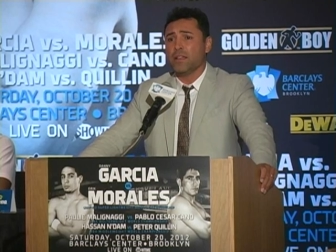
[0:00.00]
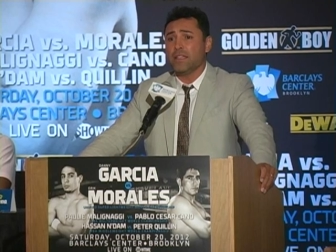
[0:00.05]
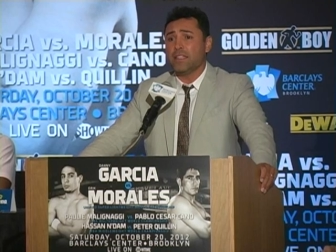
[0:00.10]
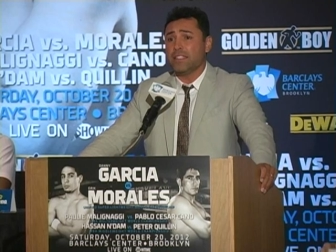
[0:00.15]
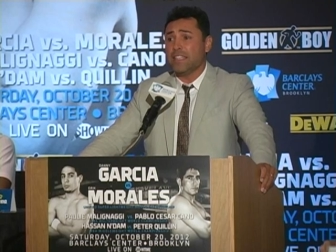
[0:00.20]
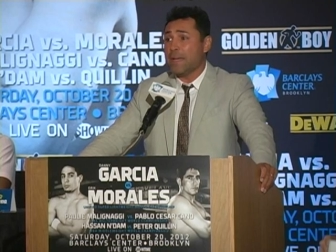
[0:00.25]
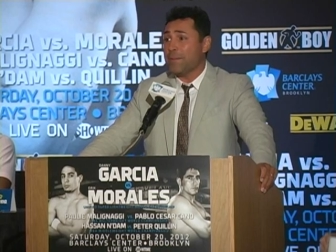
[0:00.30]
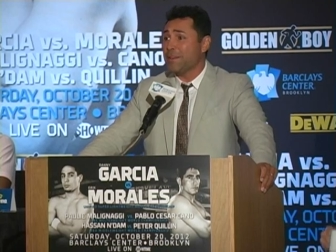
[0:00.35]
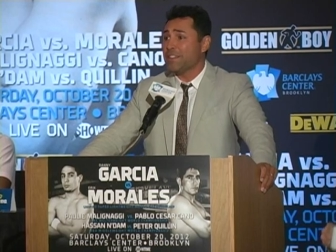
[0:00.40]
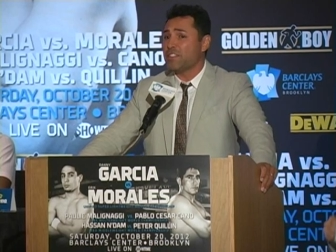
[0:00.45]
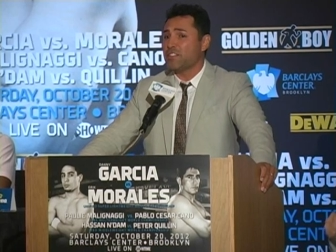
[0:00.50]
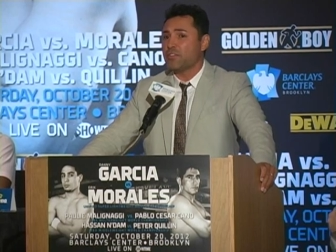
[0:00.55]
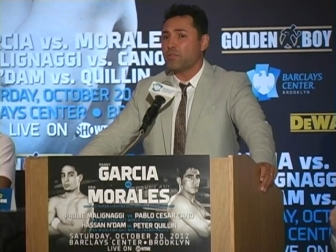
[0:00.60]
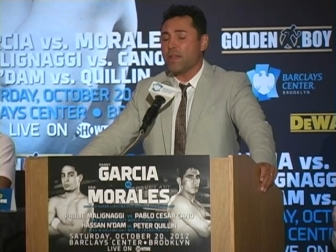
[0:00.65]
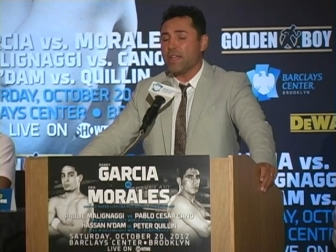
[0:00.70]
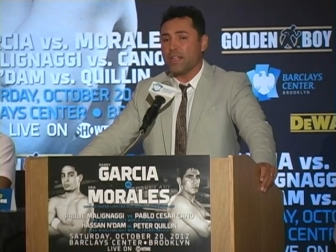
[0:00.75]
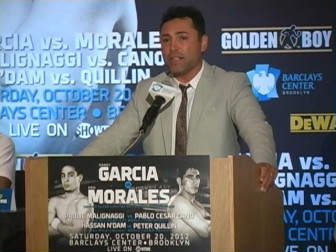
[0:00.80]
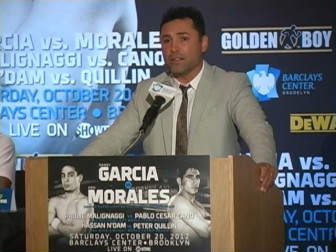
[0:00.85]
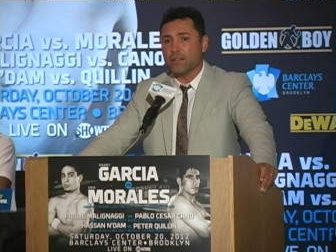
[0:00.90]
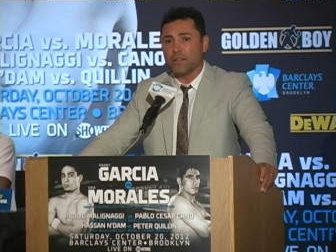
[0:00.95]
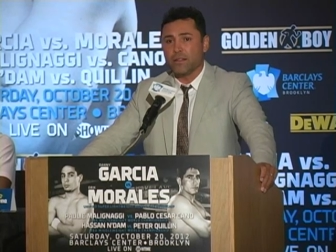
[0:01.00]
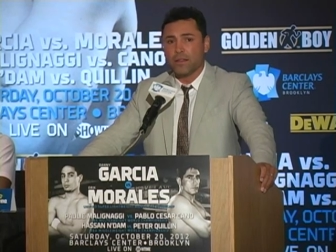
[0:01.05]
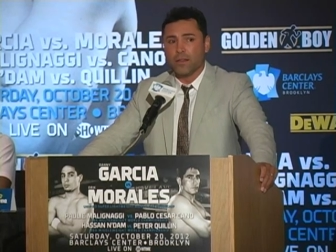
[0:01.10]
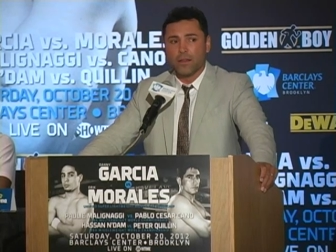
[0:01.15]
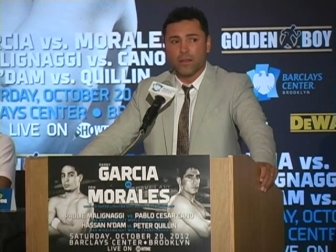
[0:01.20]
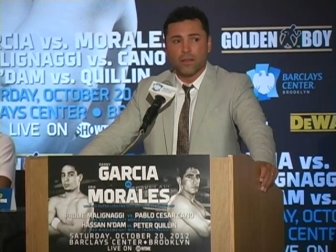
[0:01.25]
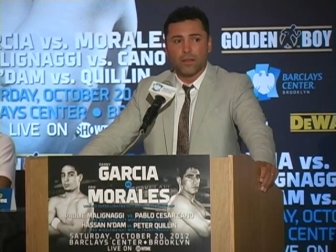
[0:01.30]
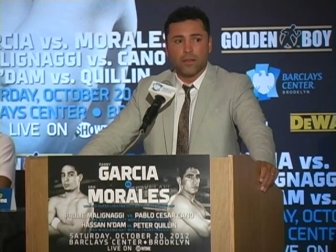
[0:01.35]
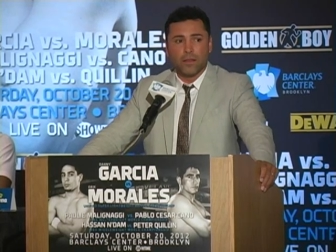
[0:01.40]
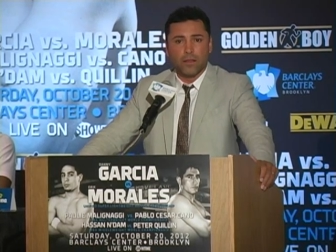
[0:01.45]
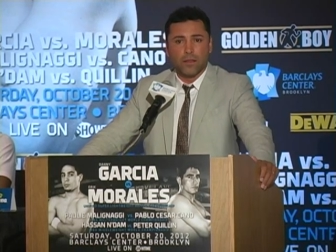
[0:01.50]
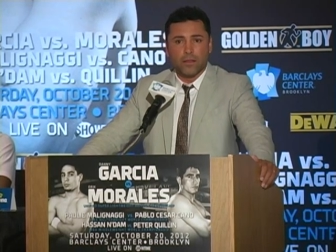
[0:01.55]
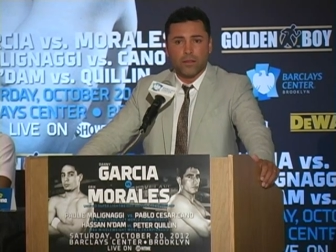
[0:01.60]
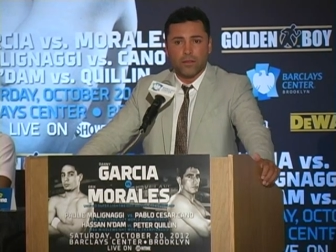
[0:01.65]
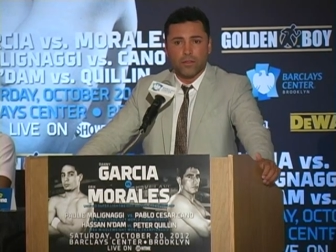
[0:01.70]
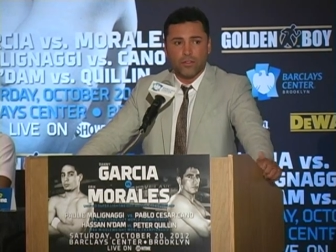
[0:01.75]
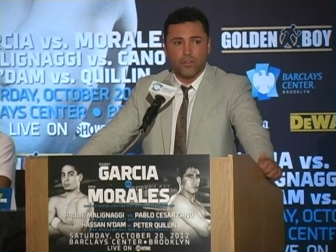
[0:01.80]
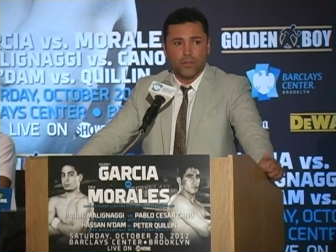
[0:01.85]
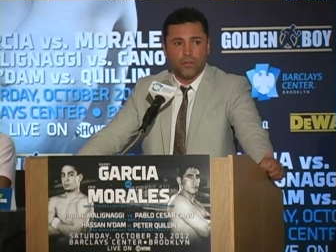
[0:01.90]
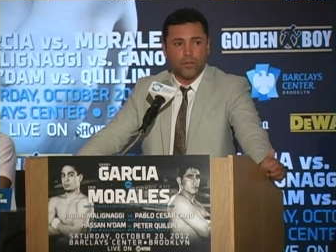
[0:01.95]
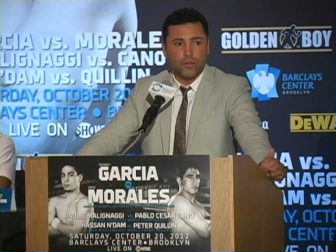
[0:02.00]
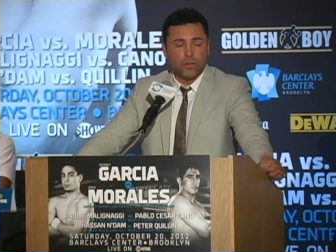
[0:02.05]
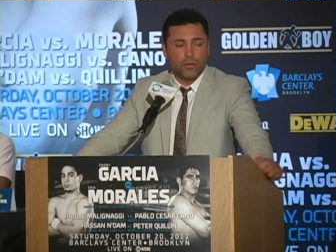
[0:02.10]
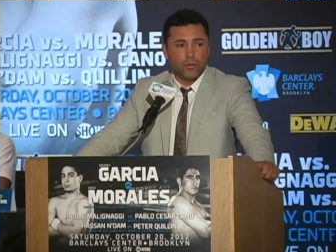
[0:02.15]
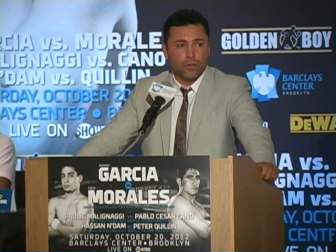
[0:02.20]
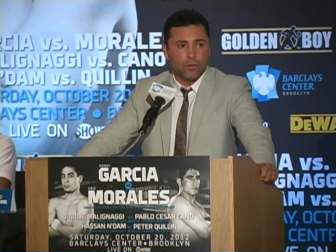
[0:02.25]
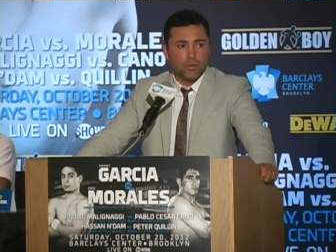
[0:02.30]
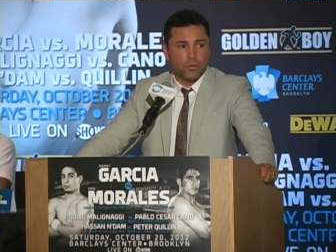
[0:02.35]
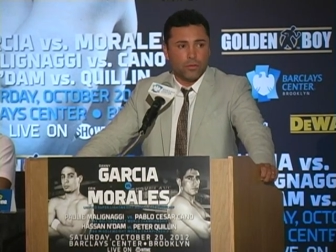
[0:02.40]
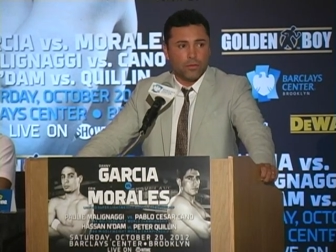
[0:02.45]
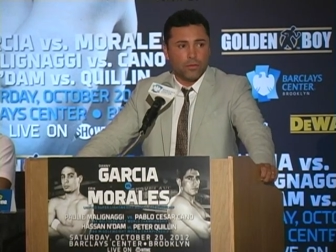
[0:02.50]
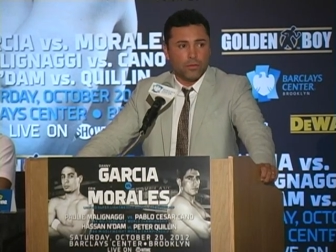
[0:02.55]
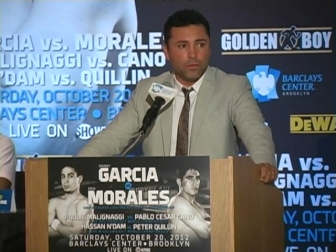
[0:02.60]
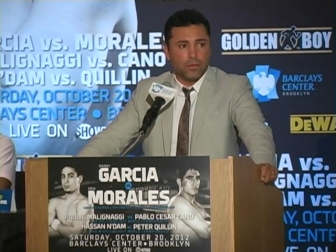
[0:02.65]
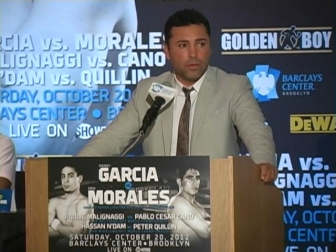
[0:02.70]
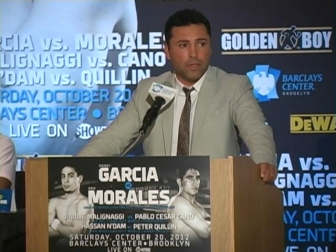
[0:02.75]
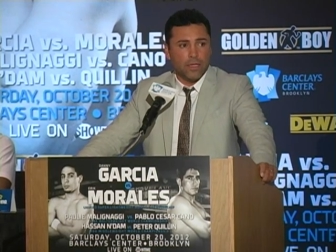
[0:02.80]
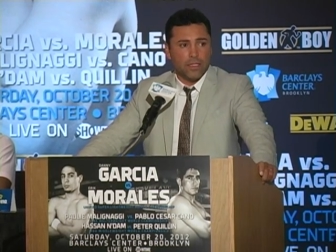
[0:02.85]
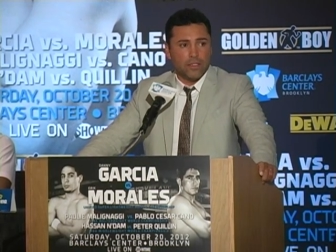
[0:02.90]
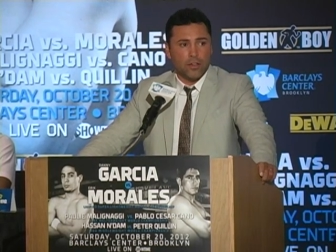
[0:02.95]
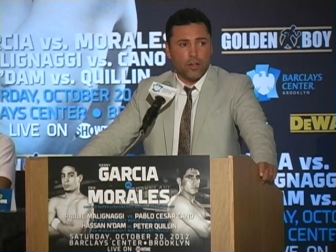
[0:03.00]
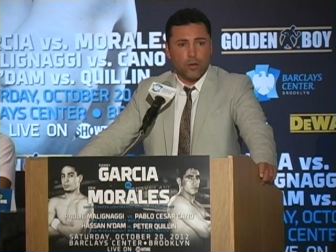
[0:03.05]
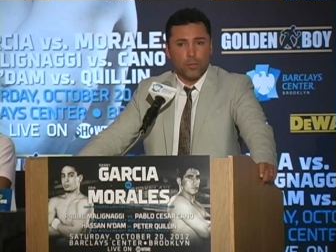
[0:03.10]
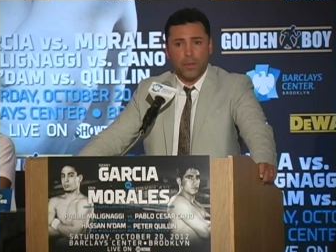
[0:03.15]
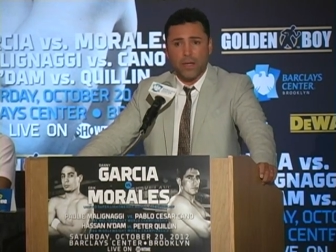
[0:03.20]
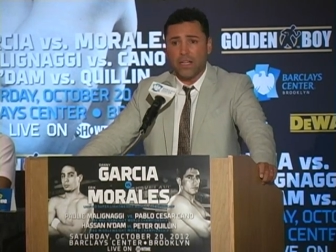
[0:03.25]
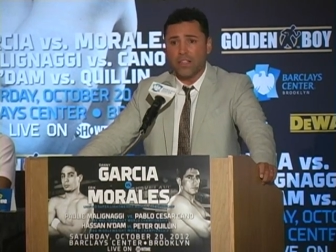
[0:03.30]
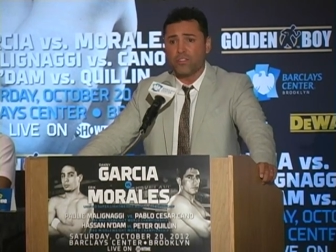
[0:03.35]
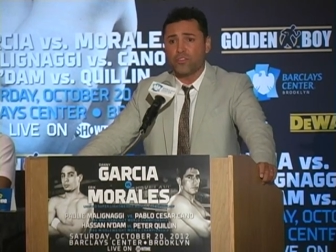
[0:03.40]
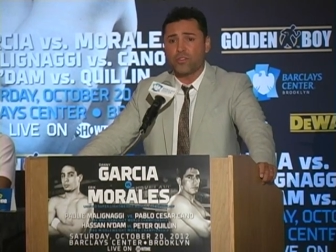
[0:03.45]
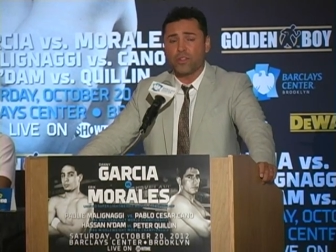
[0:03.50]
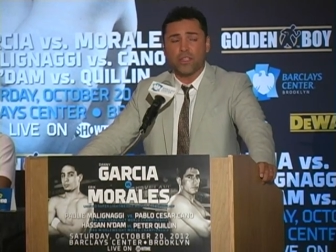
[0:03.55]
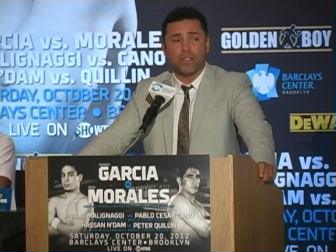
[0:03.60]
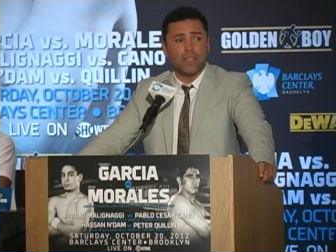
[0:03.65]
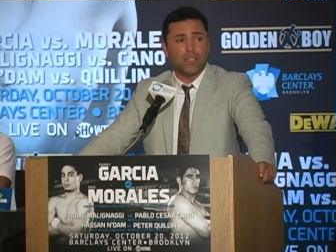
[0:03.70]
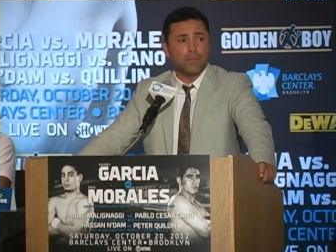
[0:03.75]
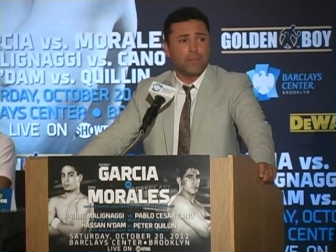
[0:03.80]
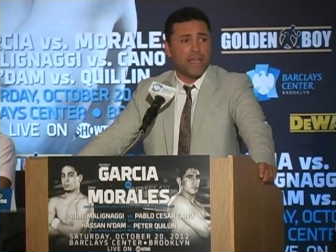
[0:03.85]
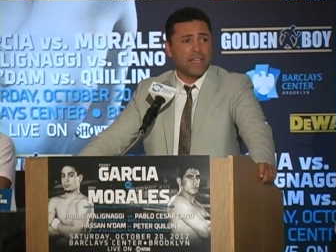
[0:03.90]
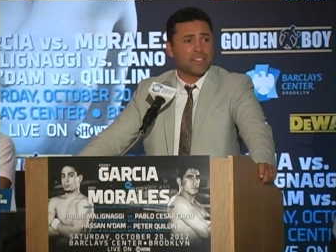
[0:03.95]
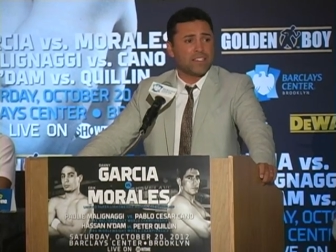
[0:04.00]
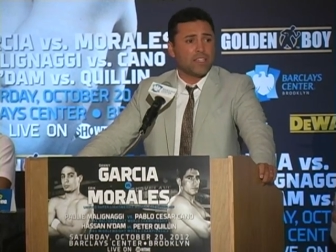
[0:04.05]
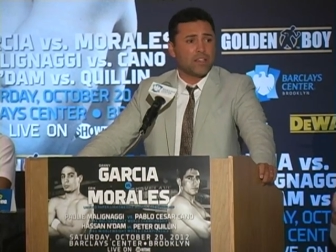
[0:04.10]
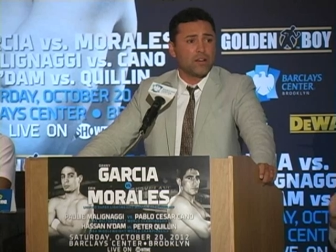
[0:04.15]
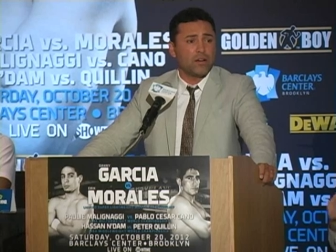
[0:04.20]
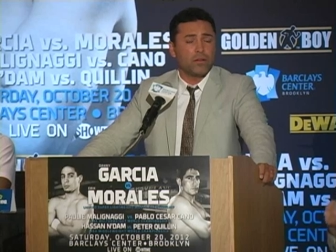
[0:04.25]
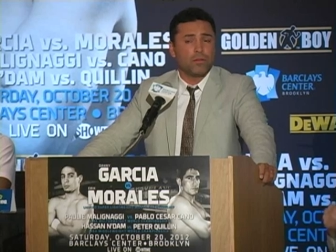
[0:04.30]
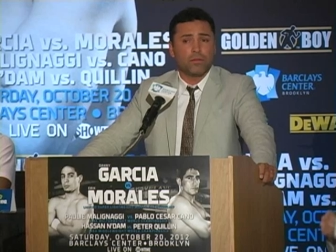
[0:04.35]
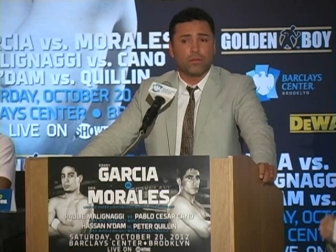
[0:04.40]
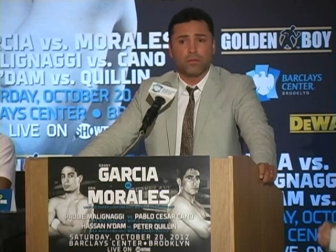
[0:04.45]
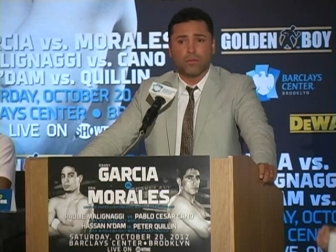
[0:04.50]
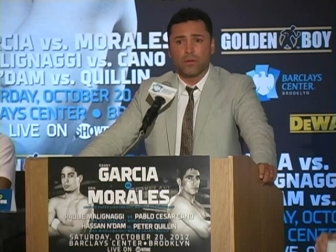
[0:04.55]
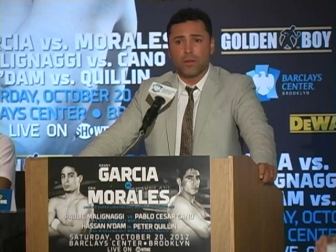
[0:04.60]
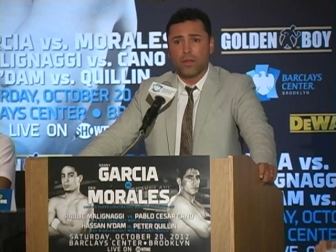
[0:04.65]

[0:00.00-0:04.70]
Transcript: He demonstrated to his home country in Mexico